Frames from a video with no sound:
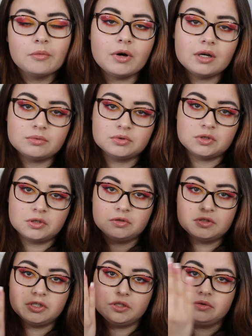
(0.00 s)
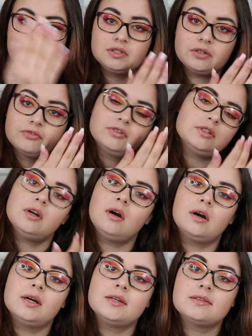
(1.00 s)
but I will do 2 different
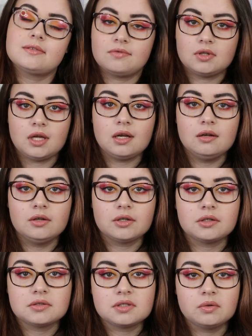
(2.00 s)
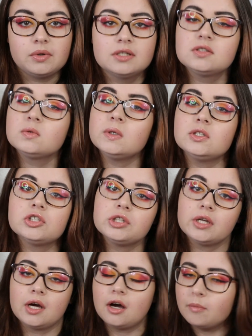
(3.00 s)
eyes for that look, so we're
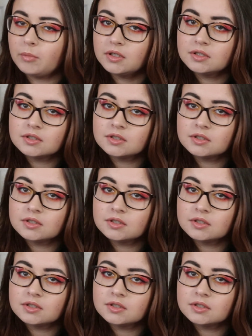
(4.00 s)
switching it up.